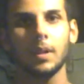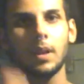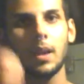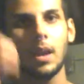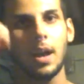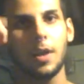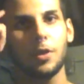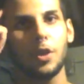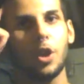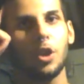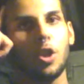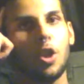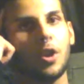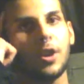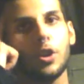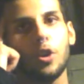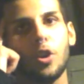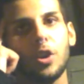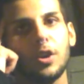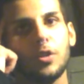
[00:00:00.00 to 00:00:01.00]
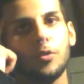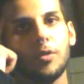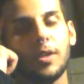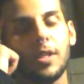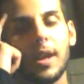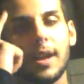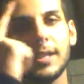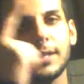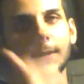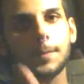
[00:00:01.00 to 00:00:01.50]
I thought long and hard and
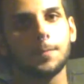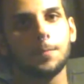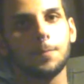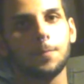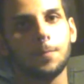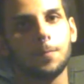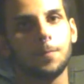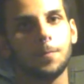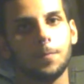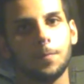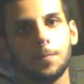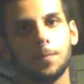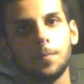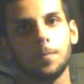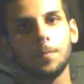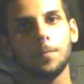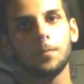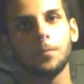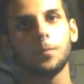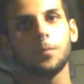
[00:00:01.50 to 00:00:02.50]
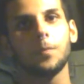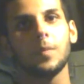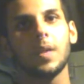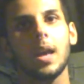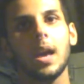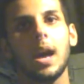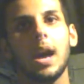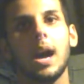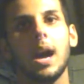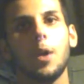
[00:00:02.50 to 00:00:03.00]
realized
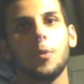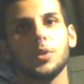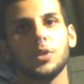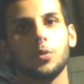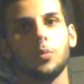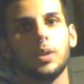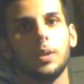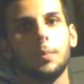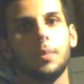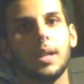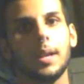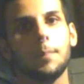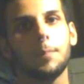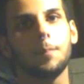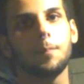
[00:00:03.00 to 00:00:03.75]
I was the one to blame